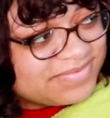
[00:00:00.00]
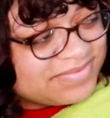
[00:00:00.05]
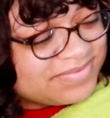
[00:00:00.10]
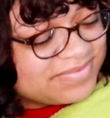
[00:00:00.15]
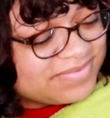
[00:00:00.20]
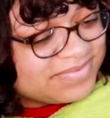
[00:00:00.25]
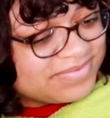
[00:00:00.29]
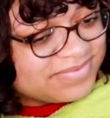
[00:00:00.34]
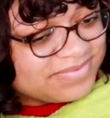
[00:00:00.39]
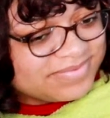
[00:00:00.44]

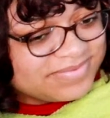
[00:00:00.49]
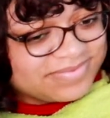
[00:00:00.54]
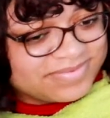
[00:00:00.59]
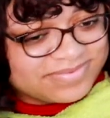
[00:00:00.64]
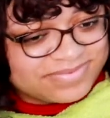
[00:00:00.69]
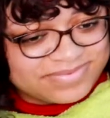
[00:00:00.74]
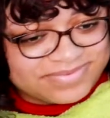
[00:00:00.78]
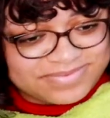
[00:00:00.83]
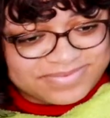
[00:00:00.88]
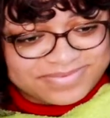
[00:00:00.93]

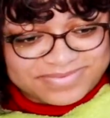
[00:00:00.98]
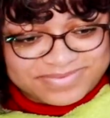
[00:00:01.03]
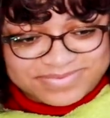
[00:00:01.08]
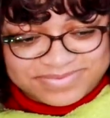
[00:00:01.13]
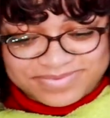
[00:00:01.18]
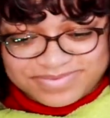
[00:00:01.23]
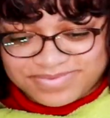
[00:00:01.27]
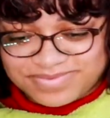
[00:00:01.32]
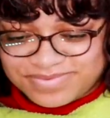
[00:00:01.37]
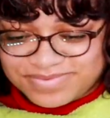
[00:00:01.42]

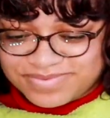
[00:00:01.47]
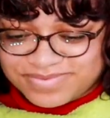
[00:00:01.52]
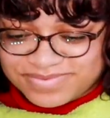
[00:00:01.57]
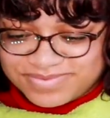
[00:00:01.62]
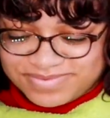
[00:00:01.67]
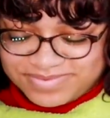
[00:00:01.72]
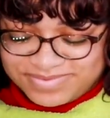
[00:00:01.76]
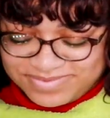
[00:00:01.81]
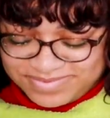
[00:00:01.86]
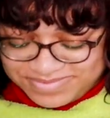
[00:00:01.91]

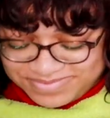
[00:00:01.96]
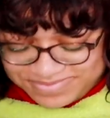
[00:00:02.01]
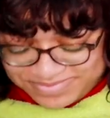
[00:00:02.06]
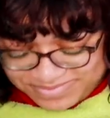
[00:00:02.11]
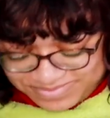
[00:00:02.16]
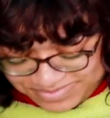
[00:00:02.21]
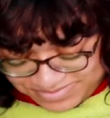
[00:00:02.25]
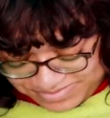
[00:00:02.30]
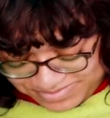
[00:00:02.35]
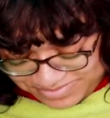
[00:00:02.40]

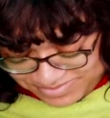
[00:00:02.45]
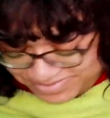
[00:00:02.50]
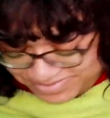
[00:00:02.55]
The person shown says nothing.